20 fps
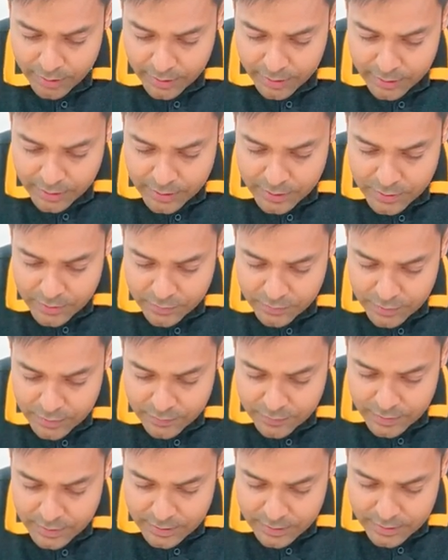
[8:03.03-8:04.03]
it is
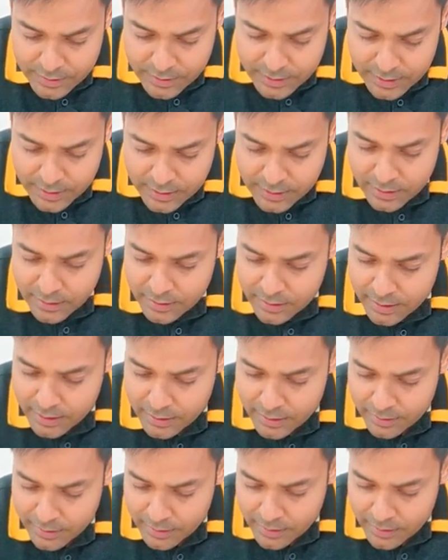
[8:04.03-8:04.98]
5600.